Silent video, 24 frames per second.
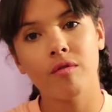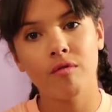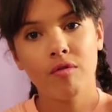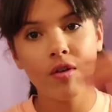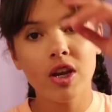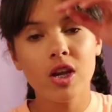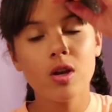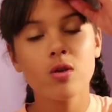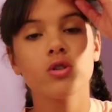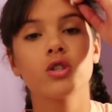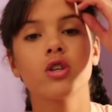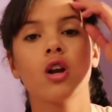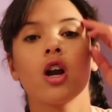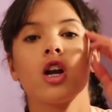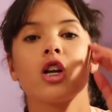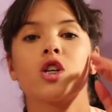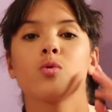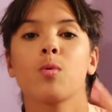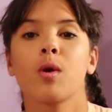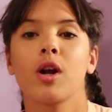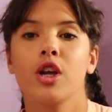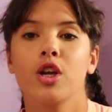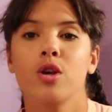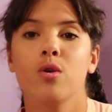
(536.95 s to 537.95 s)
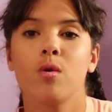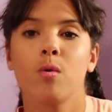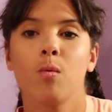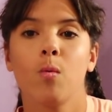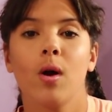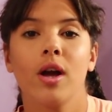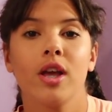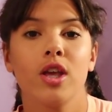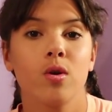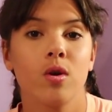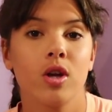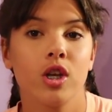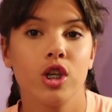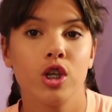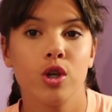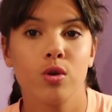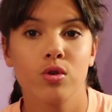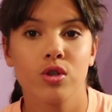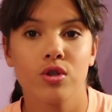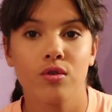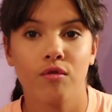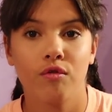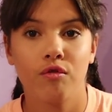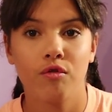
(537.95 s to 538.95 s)
Video Star is where you what you can
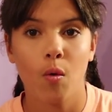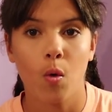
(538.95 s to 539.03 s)
use